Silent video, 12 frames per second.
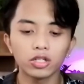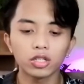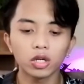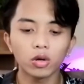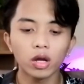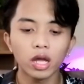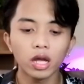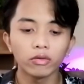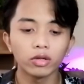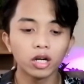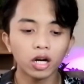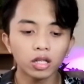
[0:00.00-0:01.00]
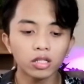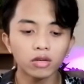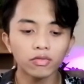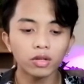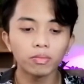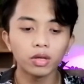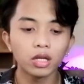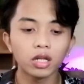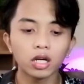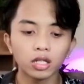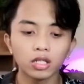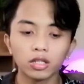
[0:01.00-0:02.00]
So regardless of it being
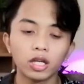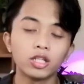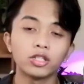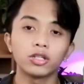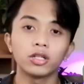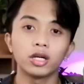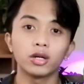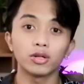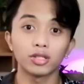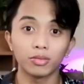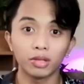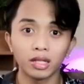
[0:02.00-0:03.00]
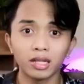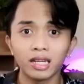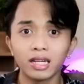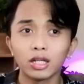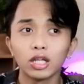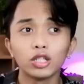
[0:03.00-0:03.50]
not endangered yet or something like that,